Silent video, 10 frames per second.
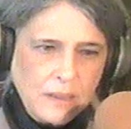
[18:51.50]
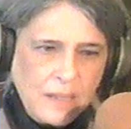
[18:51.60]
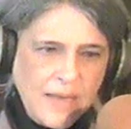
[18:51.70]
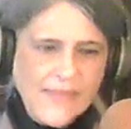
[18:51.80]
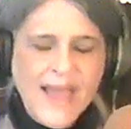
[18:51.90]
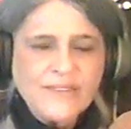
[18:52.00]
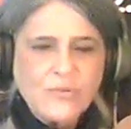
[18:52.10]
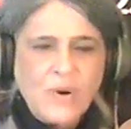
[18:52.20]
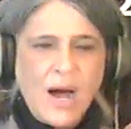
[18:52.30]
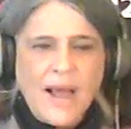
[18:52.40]
And
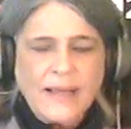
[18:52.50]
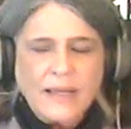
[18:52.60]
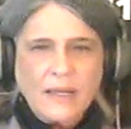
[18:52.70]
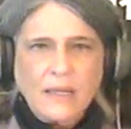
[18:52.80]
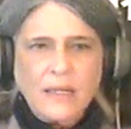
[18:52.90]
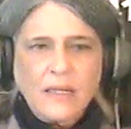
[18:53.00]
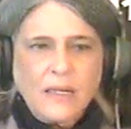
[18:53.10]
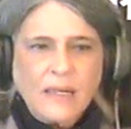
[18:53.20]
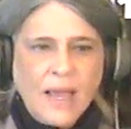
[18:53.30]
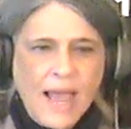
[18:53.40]
that's why,
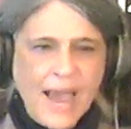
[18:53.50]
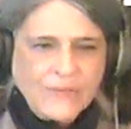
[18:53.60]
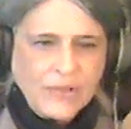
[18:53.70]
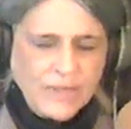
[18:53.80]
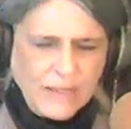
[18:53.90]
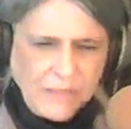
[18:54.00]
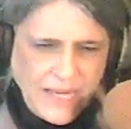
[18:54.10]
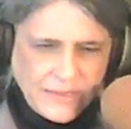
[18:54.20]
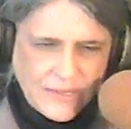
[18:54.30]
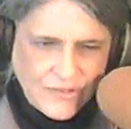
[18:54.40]
after he
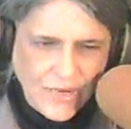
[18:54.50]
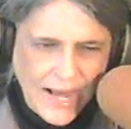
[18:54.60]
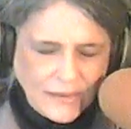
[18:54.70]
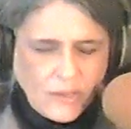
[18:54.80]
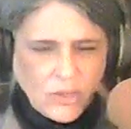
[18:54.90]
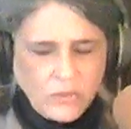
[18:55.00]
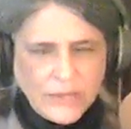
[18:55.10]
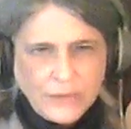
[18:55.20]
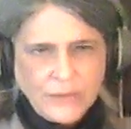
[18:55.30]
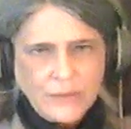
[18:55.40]
made such
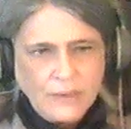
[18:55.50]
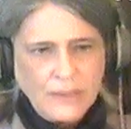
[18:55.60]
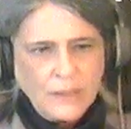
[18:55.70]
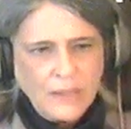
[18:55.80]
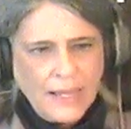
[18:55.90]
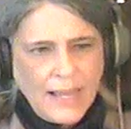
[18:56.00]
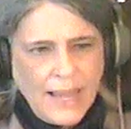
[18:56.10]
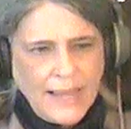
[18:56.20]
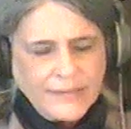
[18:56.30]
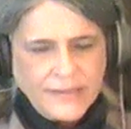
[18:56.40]
eloquent
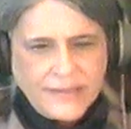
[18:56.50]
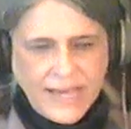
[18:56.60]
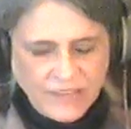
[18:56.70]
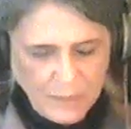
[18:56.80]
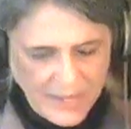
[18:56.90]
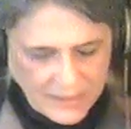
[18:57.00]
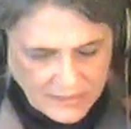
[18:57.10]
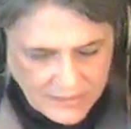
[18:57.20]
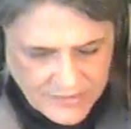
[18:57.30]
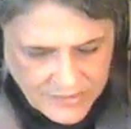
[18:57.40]
anti-death
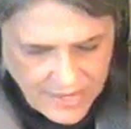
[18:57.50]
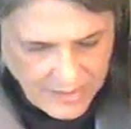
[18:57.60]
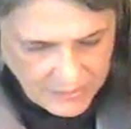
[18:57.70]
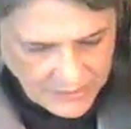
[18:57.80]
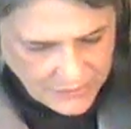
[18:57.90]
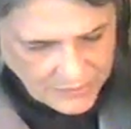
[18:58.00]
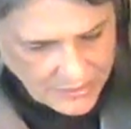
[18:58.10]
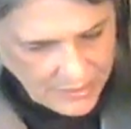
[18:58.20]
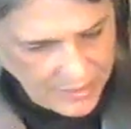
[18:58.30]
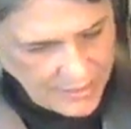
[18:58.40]
penalty statements
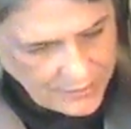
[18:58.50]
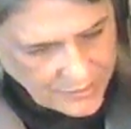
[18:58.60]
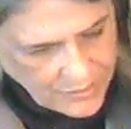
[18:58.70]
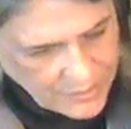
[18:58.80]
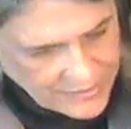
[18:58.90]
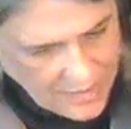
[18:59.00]
at the U.S.